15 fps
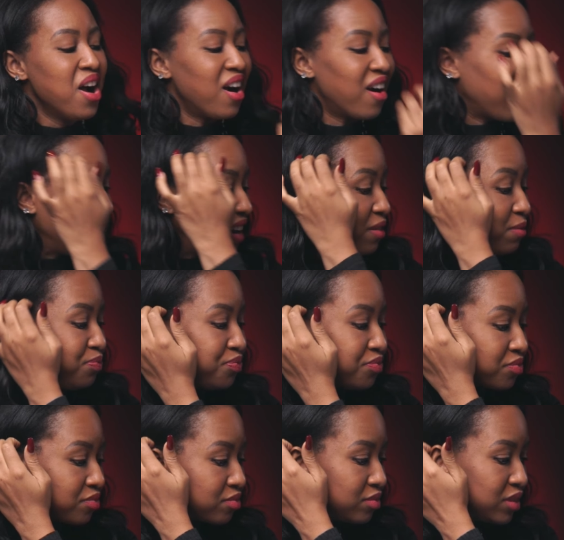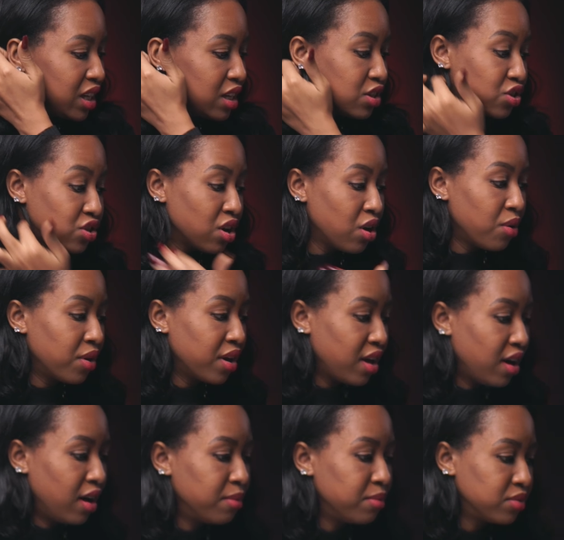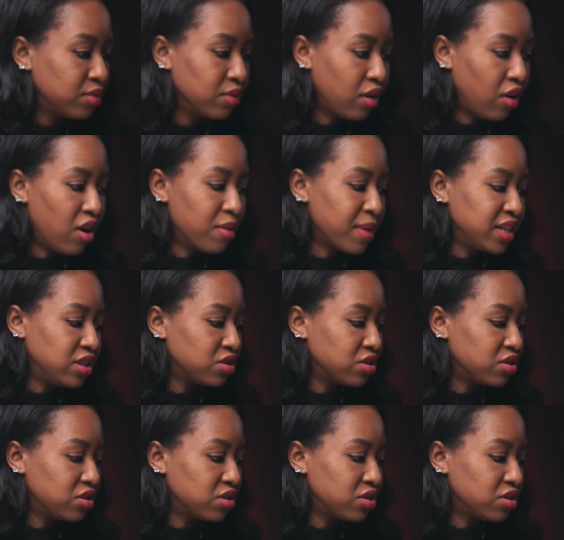All right, so on my